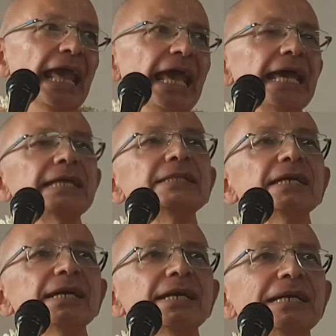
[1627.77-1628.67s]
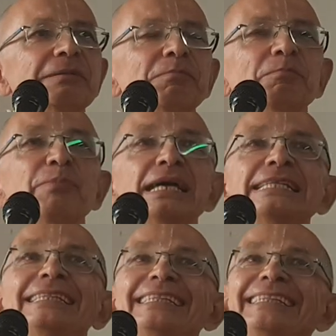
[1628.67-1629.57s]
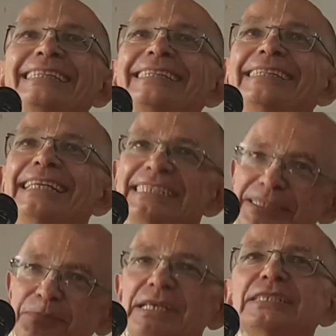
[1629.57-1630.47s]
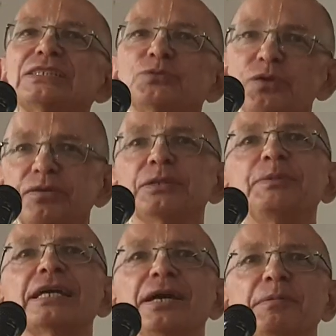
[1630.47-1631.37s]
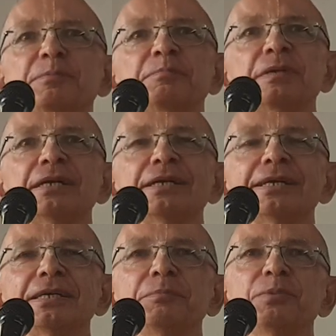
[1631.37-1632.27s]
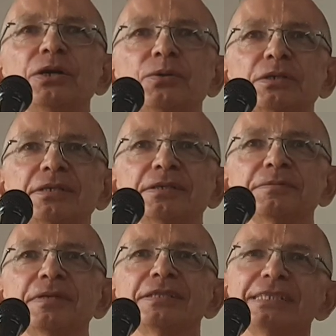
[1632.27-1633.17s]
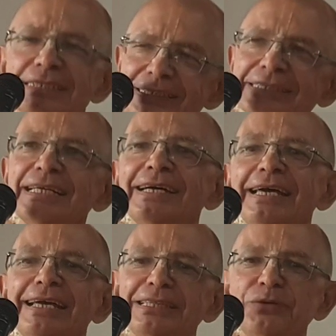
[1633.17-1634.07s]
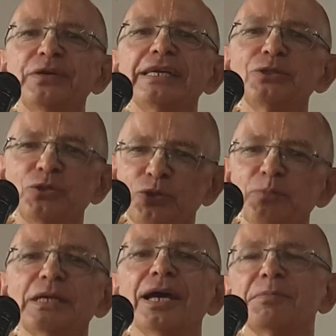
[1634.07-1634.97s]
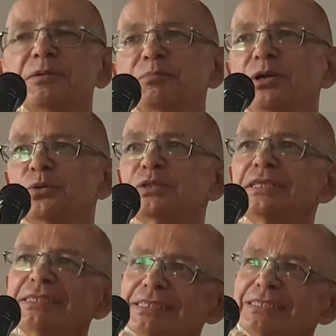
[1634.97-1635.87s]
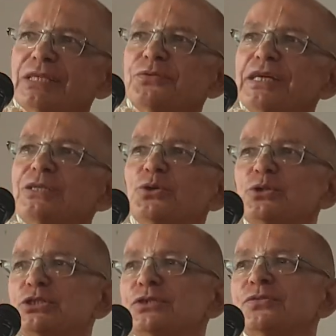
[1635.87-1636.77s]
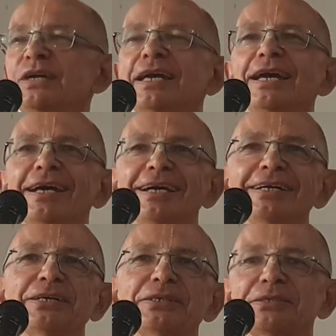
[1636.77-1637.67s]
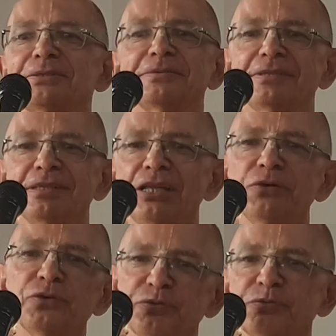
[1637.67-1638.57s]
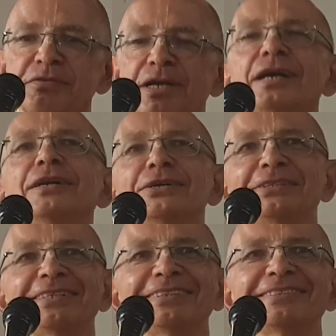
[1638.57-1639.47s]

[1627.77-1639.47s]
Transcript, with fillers: And by this means, we will become empowered. This is the way to become empowered. This is the way to achieve love of God.